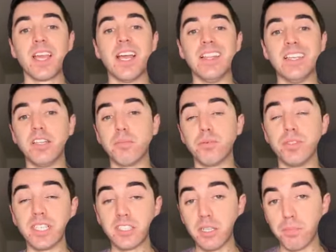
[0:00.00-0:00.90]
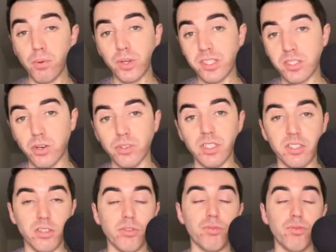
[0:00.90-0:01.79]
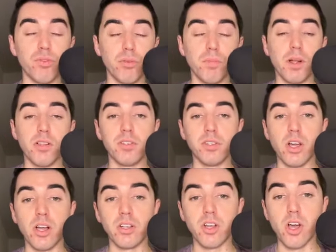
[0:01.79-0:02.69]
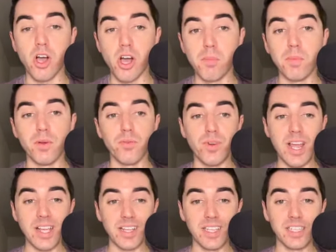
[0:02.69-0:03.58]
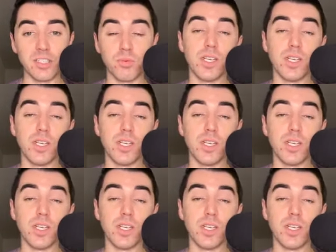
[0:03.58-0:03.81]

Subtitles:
And then the predicted points according to the rotoballer.com rankings,